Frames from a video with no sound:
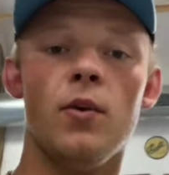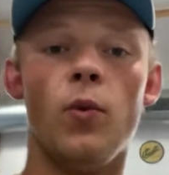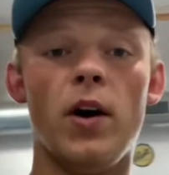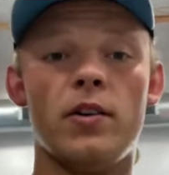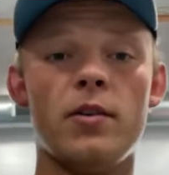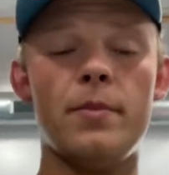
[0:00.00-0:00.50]

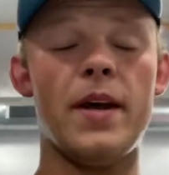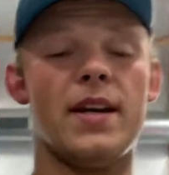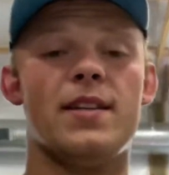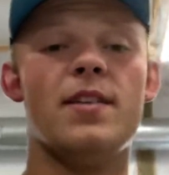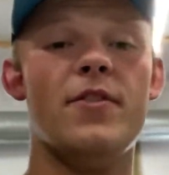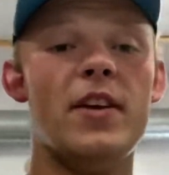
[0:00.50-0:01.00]
Welcome back
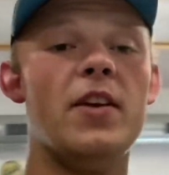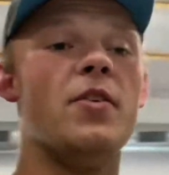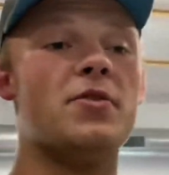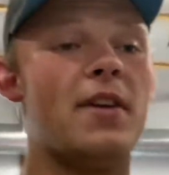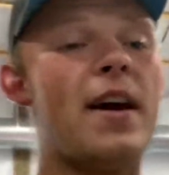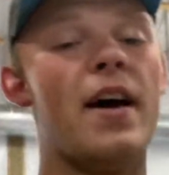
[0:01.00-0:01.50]
to the
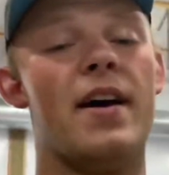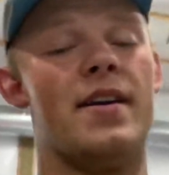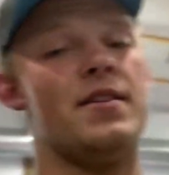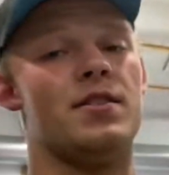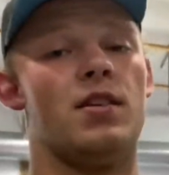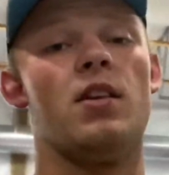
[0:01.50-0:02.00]
videos,
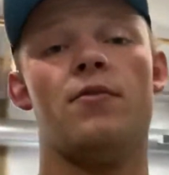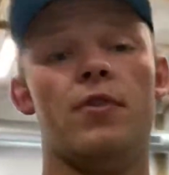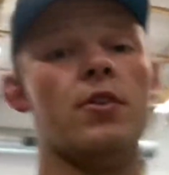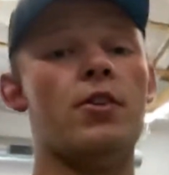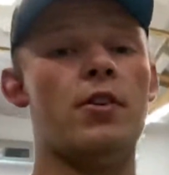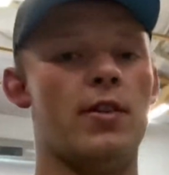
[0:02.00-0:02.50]
guys, and if you're
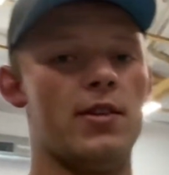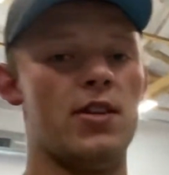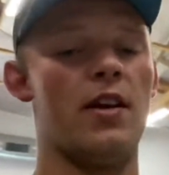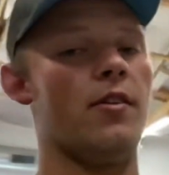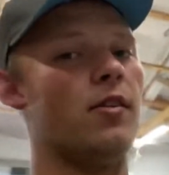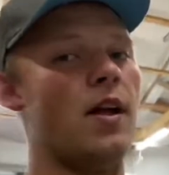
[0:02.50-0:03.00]
new to the
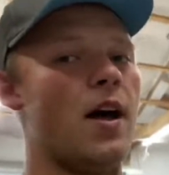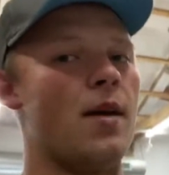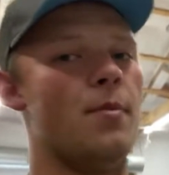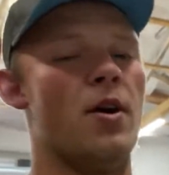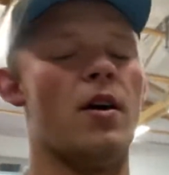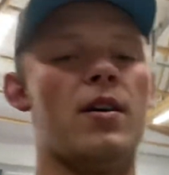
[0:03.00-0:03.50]
channel,
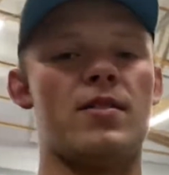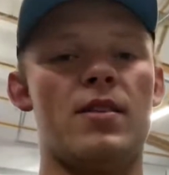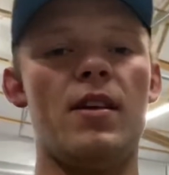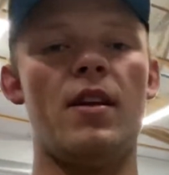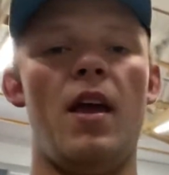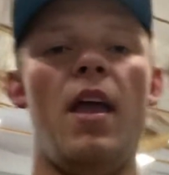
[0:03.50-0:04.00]
I'm
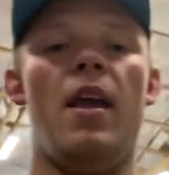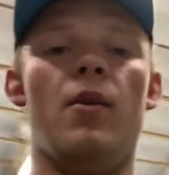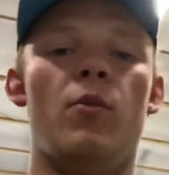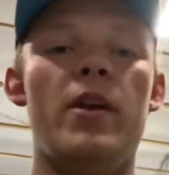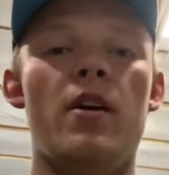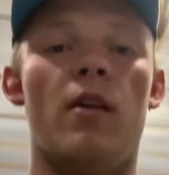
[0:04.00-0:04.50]
Austin
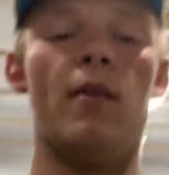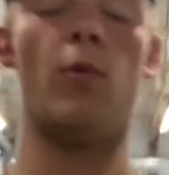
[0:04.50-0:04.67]
and we are